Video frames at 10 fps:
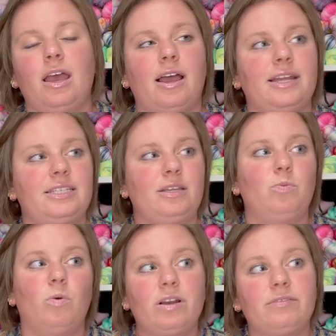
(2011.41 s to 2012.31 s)
I did
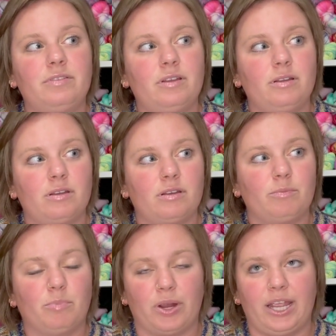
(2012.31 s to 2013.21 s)
one of the
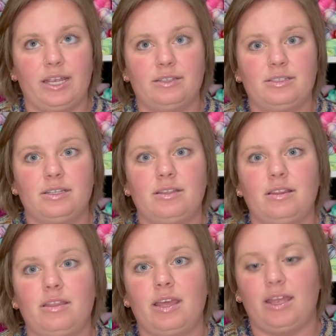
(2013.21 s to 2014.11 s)
braids,
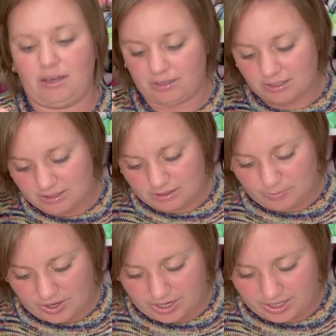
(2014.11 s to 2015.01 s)
then
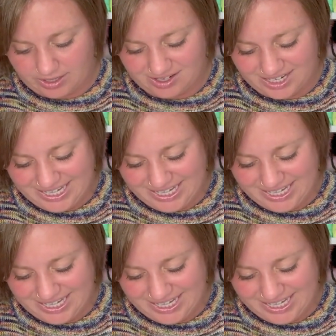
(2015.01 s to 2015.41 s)
spun